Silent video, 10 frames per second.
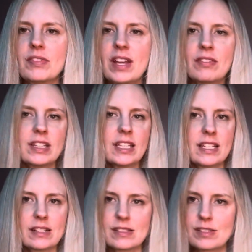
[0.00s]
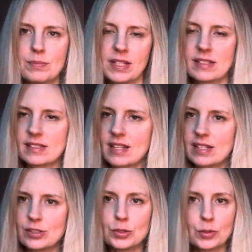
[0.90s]
everything else because
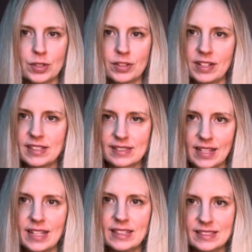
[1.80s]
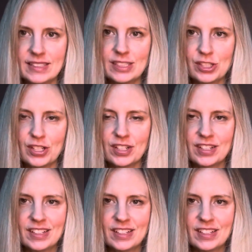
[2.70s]
that's your greatest guide and teacher.